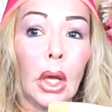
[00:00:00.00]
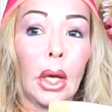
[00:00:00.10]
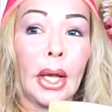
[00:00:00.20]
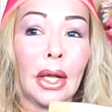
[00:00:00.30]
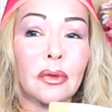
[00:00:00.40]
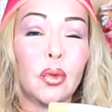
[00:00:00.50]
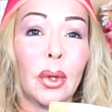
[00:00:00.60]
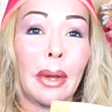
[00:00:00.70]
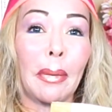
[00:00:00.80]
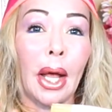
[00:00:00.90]
helps
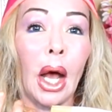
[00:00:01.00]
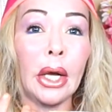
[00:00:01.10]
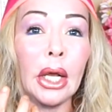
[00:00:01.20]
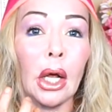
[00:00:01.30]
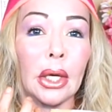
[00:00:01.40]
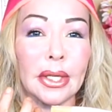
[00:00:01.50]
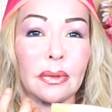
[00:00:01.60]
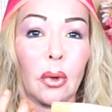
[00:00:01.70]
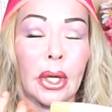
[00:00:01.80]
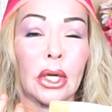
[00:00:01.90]
with the mechanical
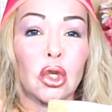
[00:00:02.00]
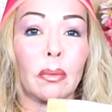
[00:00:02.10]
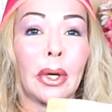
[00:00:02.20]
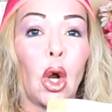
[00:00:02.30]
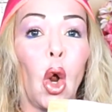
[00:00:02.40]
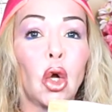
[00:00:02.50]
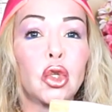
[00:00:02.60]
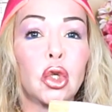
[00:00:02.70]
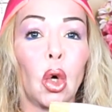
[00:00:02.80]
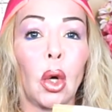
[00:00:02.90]
exfoliation, but
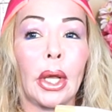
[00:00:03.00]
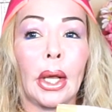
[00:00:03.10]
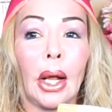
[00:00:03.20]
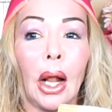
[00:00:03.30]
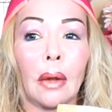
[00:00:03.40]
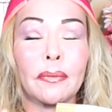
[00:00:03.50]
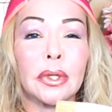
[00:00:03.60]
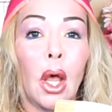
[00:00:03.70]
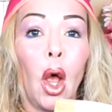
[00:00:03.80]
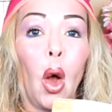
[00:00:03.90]
also it helps